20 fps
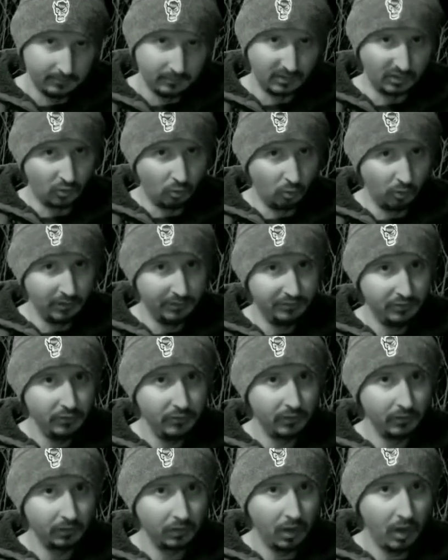according to
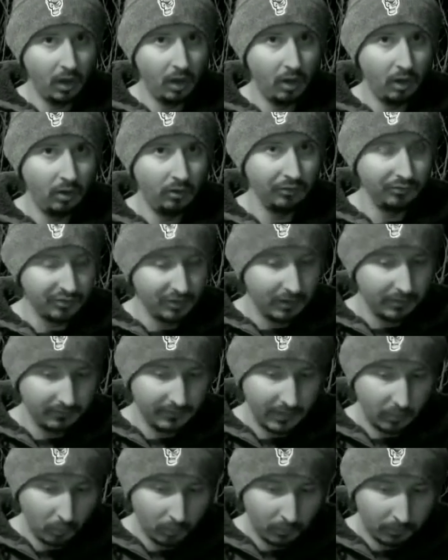the laws
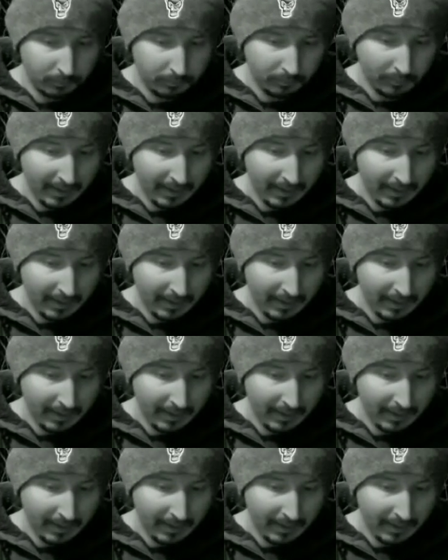that were